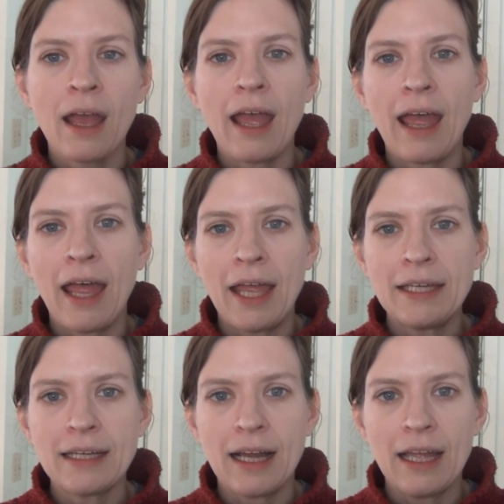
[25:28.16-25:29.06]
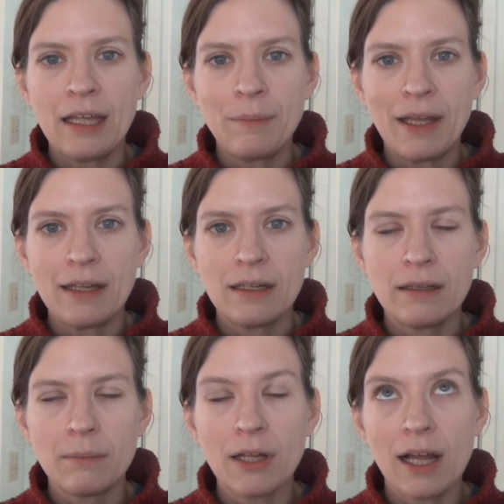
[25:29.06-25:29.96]
And I am
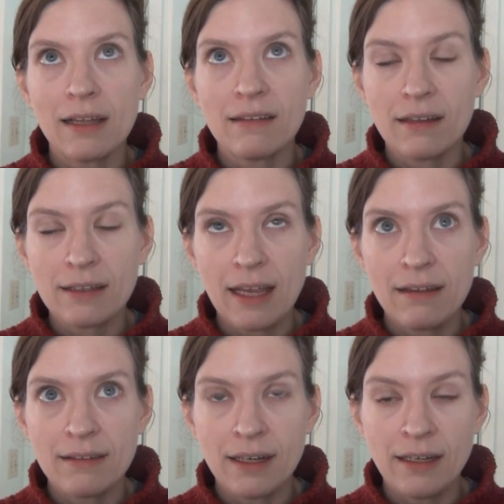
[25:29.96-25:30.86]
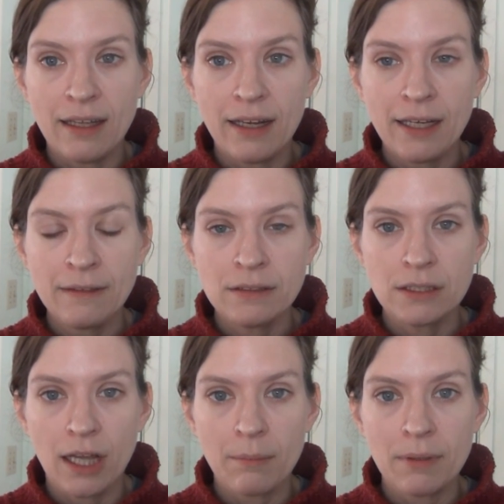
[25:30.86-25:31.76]
the blog is at
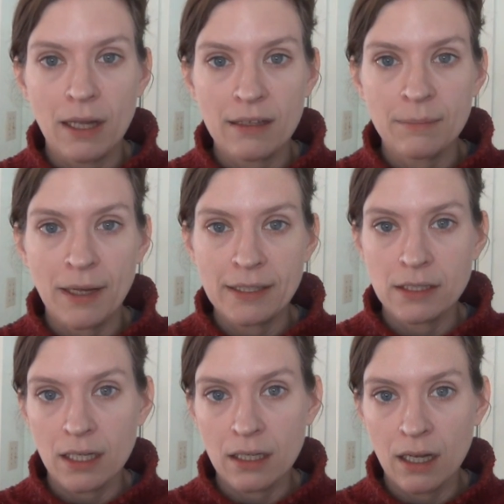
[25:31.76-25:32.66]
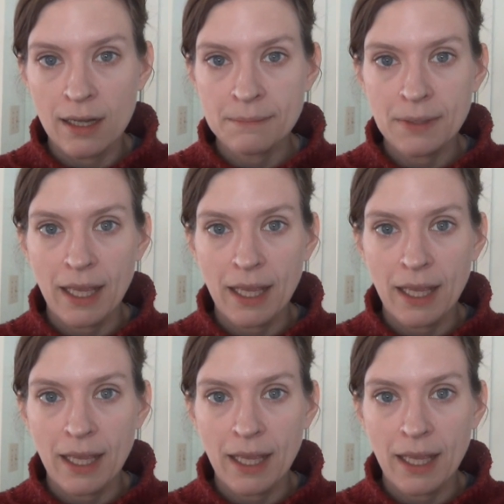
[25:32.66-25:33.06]
lakecityknitting.blogspot.com,